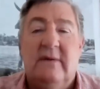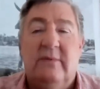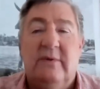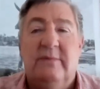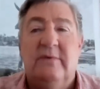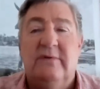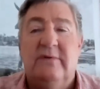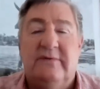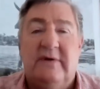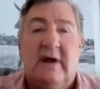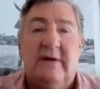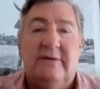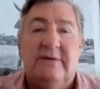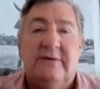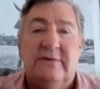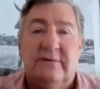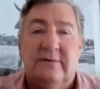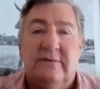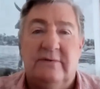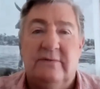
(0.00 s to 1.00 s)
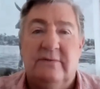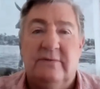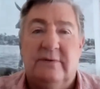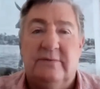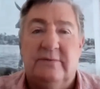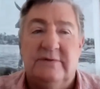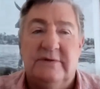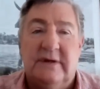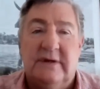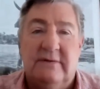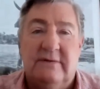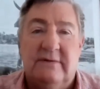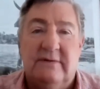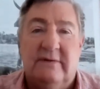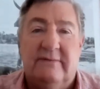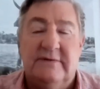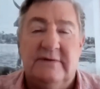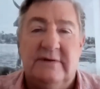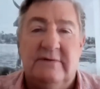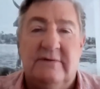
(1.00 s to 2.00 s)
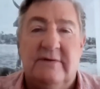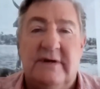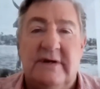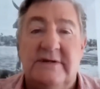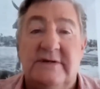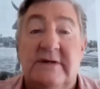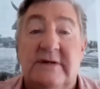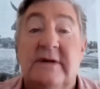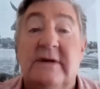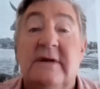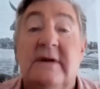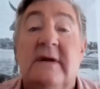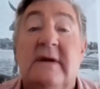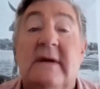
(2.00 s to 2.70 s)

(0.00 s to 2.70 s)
we moved down to what was then obviously Rhodesia.